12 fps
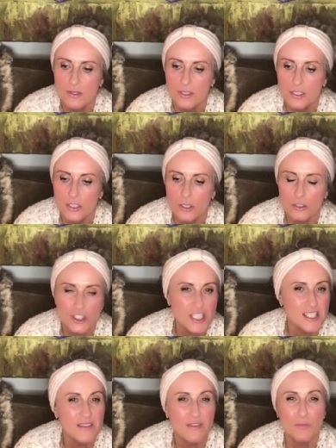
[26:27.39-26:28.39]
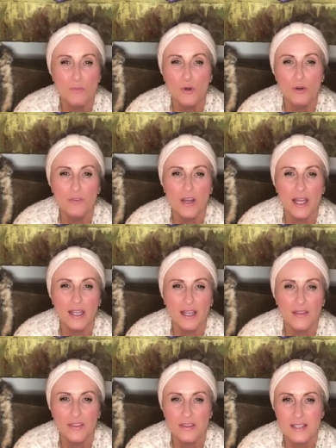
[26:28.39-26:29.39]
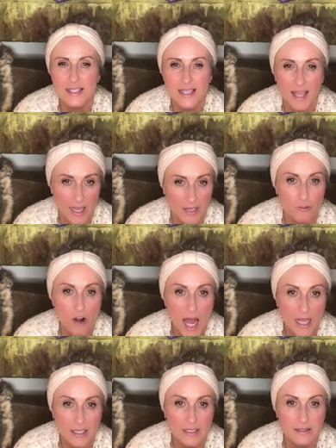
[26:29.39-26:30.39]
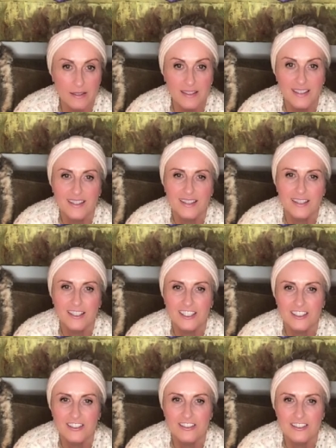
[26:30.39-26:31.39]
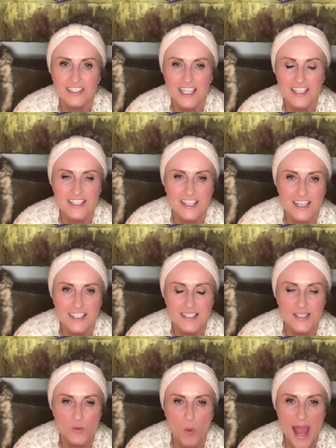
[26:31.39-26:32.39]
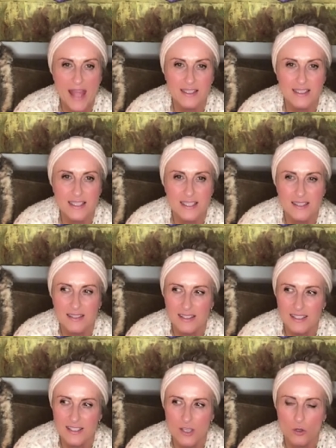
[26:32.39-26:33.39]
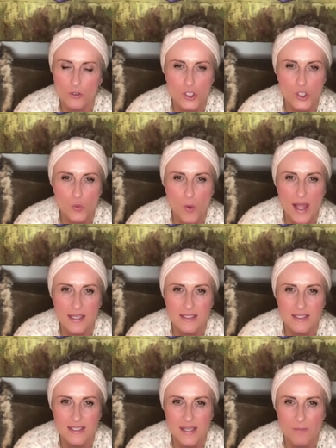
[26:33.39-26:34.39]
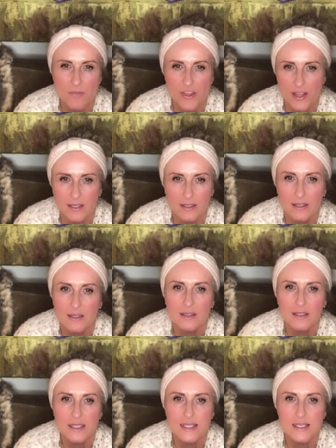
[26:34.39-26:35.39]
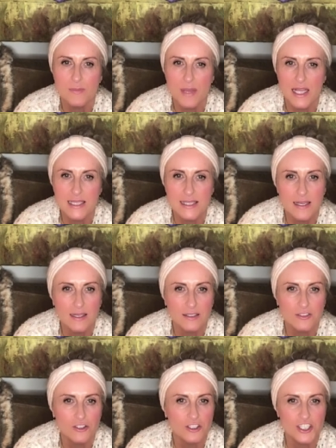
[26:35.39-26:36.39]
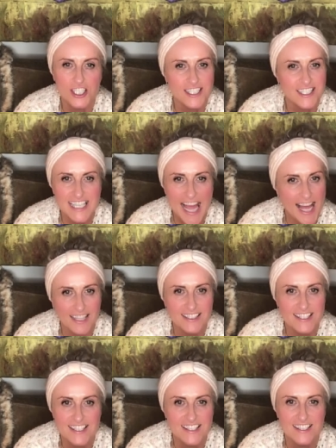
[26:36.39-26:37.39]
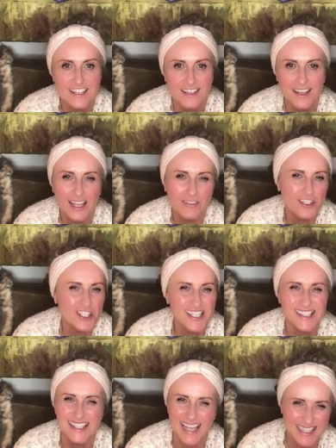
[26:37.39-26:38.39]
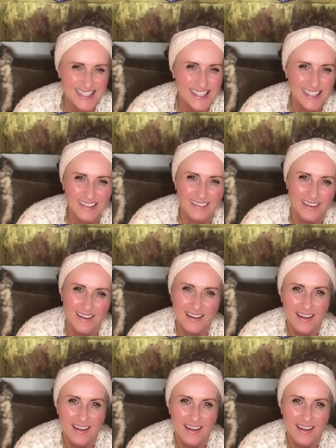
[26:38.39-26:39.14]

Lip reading: You know, just even moving. I think there's the guy Ryan who does his sweat. I think it's called Sweat something. He's amazing. You can just dance. Even just dancing.